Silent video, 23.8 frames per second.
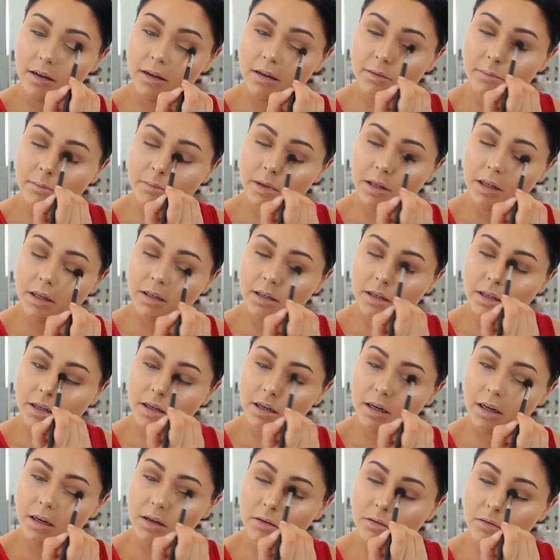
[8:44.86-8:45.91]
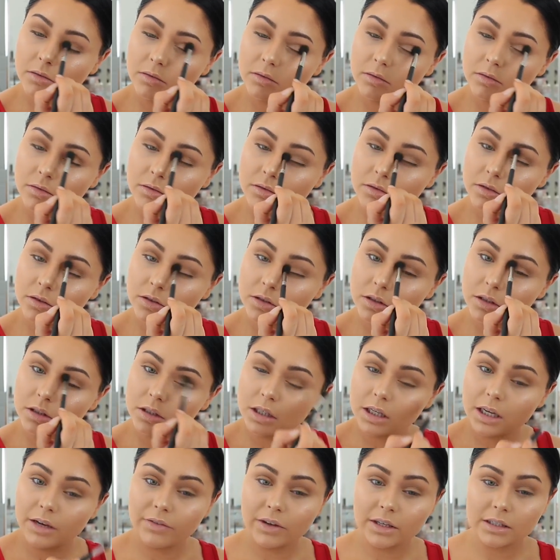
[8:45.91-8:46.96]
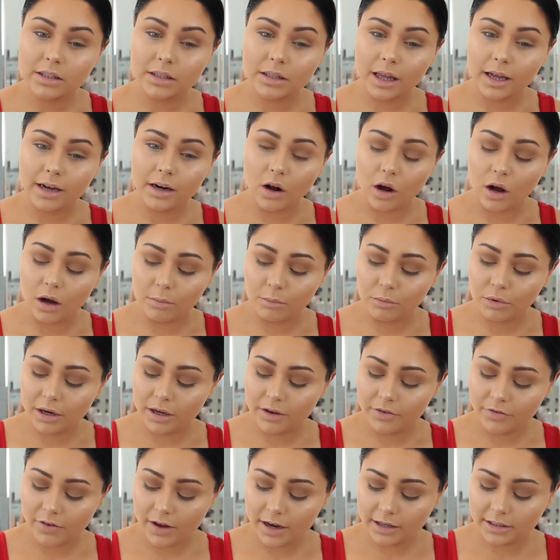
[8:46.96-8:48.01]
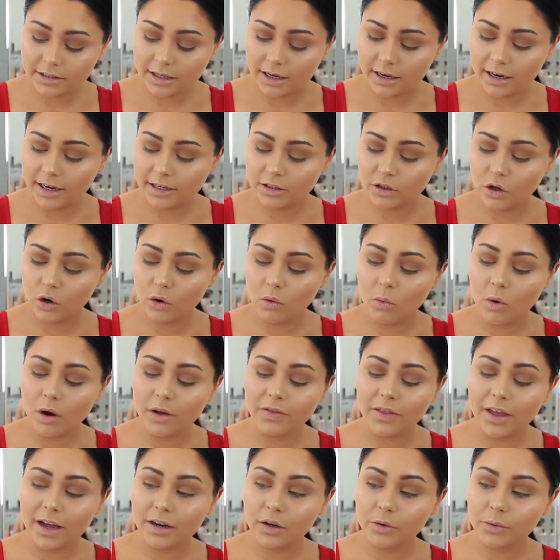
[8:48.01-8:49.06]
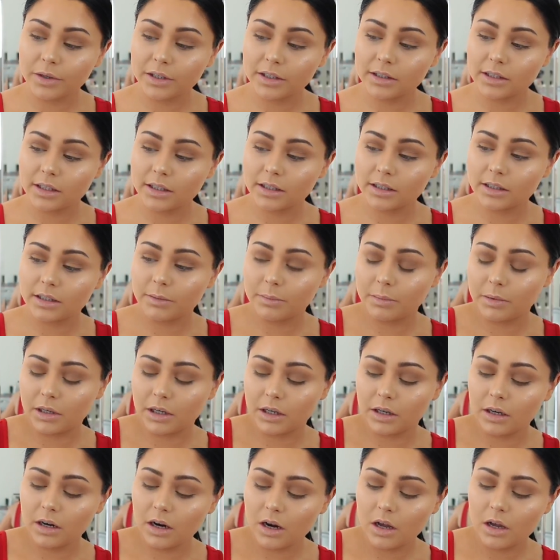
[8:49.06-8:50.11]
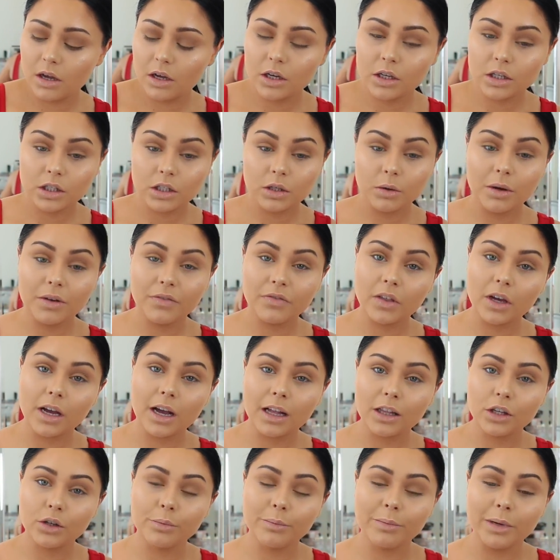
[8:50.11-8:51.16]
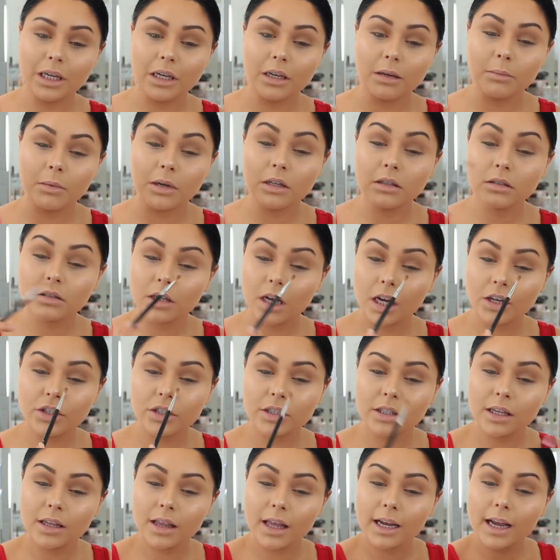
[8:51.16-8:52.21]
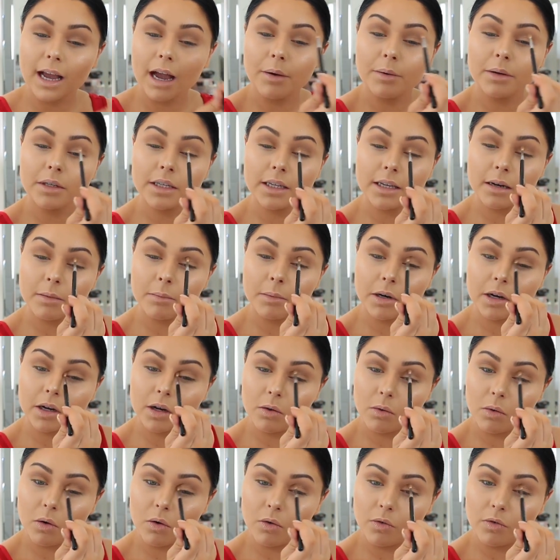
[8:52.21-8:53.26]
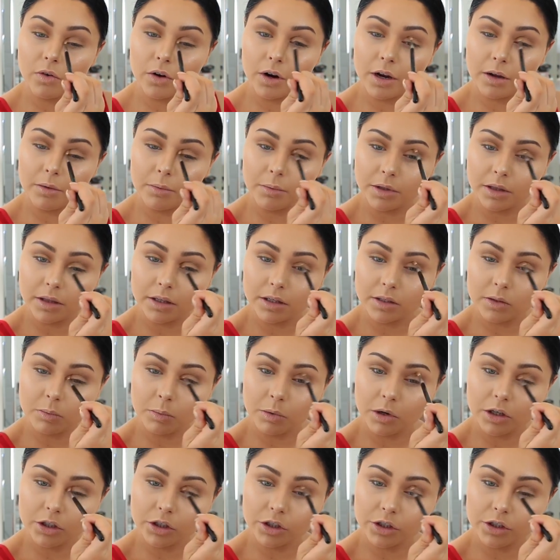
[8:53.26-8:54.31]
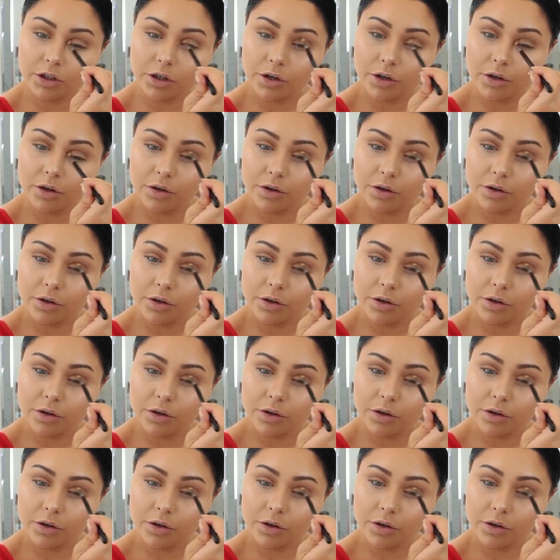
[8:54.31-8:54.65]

and blending it out just to give a slight ombre effect. And I don't want that crease to disappear. So if the color Beam touches it like how it did, I'm gonna go over it with this brush